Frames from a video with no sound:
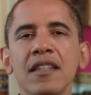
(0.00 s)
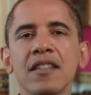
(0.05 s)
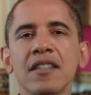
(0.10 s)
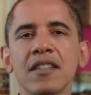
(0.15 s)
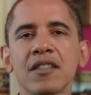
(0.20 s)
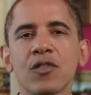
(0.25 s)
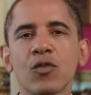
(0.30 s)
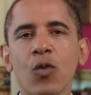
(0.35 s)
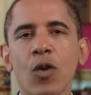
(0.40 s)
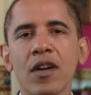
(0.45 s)
these
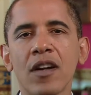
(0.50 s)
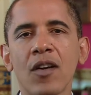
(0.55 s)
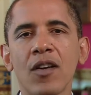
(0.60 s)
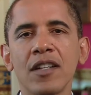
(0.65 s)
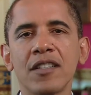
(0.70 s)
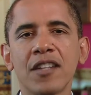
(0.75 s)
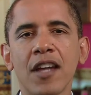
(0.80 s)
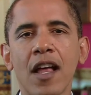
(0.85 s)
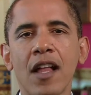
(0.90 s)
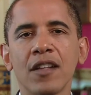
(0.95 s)

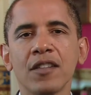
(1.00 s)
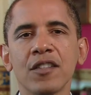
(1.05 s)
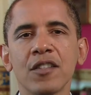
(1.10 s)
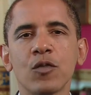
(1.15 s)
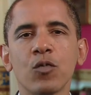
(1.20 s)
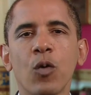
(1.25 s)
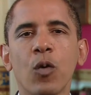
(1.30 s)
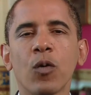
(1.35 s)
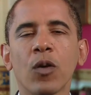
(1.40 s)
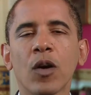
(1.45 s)
extraordinary
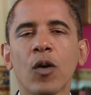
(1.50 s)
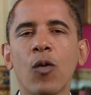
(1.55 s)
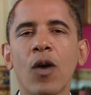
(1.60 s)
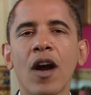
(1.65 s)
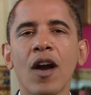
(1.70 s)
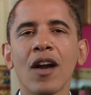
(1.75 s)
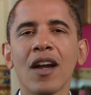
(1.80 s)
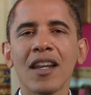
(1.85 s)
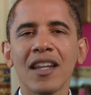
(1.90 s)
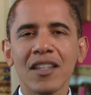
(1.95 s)
challenges will
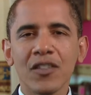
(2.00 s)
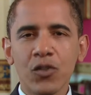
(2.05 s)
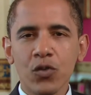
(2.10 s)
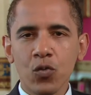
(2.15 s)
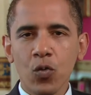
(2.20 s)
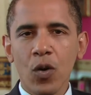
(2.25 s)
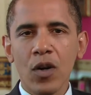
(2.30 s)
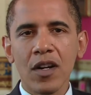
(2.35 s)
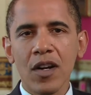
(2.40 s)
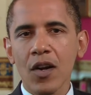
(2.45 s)
require an
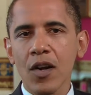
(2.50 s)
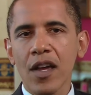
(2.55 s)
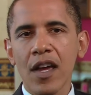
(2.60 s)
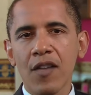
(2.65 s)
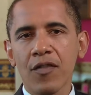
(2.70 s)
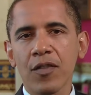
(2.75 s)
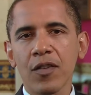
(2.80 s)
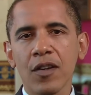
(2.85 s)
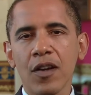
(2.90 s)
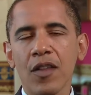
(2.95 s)
extraordinary
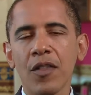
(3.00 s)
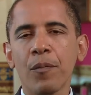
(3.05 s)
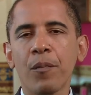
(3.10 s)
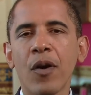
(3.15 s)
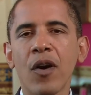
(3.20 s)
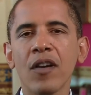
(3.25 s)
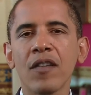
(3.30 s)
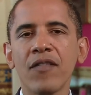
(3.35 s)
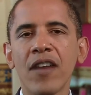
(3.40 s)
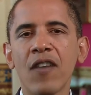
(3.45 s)
effort on the
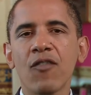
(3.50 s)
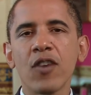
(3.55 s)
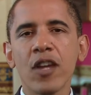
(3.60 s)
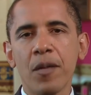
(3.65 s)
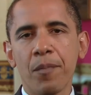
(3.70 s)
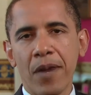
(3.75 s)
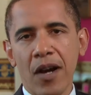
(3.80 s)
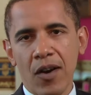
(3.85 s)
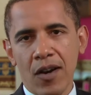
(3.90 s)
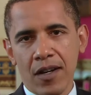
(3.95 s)
part of every
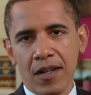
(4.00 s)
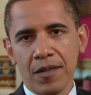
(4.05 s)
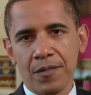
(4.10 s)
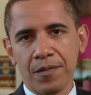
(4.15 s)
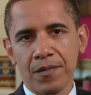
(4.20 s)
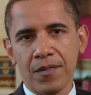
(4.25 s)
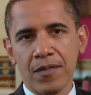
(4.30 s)
American.